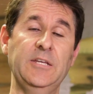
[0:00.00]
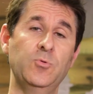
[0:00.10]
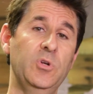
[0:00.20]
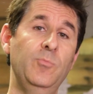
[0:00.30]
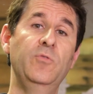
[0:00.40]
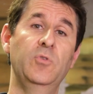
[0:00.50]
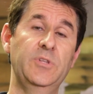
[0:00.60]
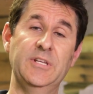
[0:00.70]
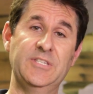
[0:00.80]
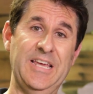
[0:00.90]
Next, we're going to move on
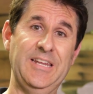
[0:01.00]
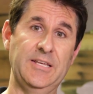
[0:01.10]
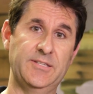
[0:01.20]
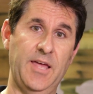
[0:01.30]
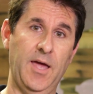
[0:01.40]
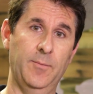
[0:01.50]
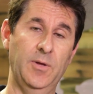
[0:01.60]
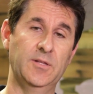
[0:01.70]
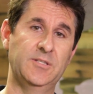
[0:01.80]
to the settings tab.